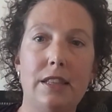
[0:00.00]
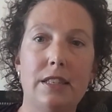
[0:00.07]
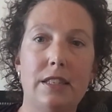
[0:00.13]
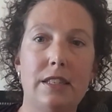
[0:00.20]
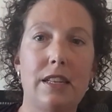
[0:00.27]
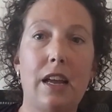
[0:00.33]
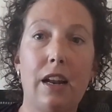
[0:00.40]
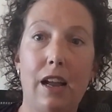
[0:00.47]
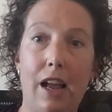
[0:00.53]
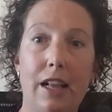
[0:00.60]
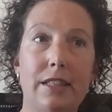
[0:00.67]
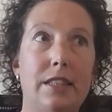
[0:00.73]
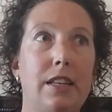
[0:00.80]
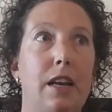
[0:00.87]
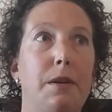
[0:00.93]
set of
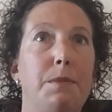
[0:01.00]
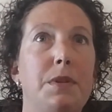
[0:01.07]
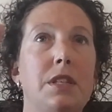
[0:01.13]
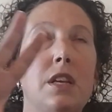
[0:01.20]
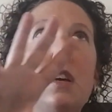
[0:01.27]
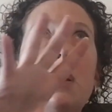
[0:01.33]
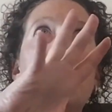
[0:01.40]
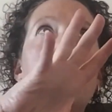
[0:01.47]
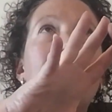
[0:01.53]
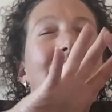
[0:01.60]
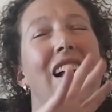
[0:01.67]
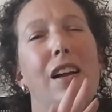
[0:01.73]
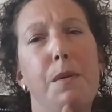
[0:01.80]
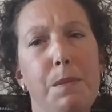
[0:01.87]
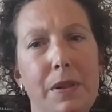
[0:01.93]
concepts
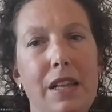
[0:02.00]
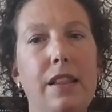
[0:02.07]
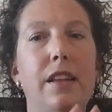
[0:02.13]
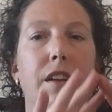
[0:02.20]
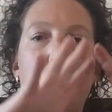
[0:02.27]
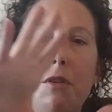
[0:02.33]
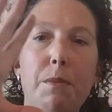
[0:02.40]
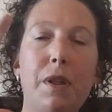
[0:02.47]
not completely different,